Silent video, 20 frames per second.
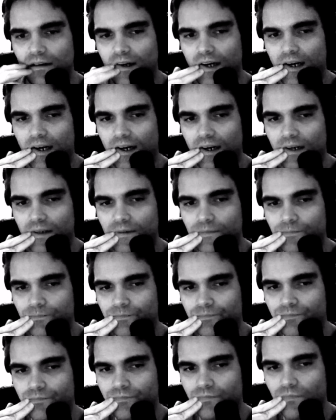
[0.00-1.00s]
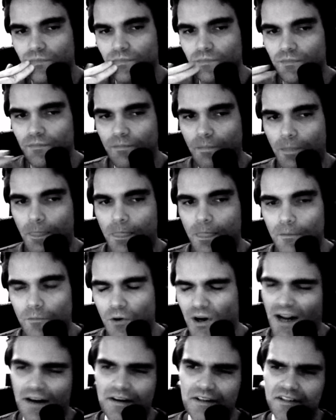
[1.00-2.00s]
or
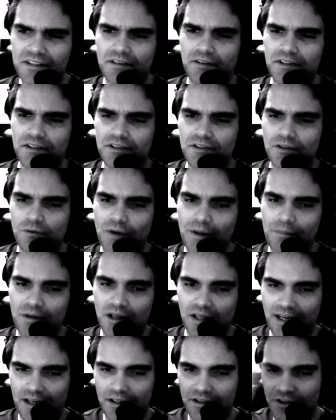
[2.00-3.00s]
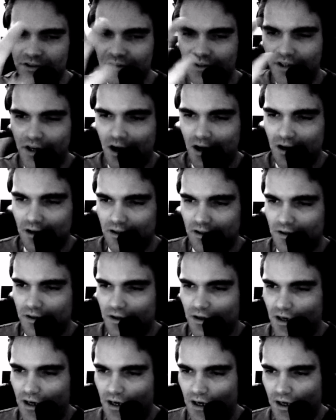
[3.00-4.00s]
not necessarily a certain way, but like there
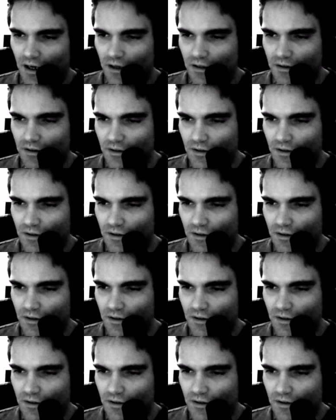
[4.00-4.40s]
are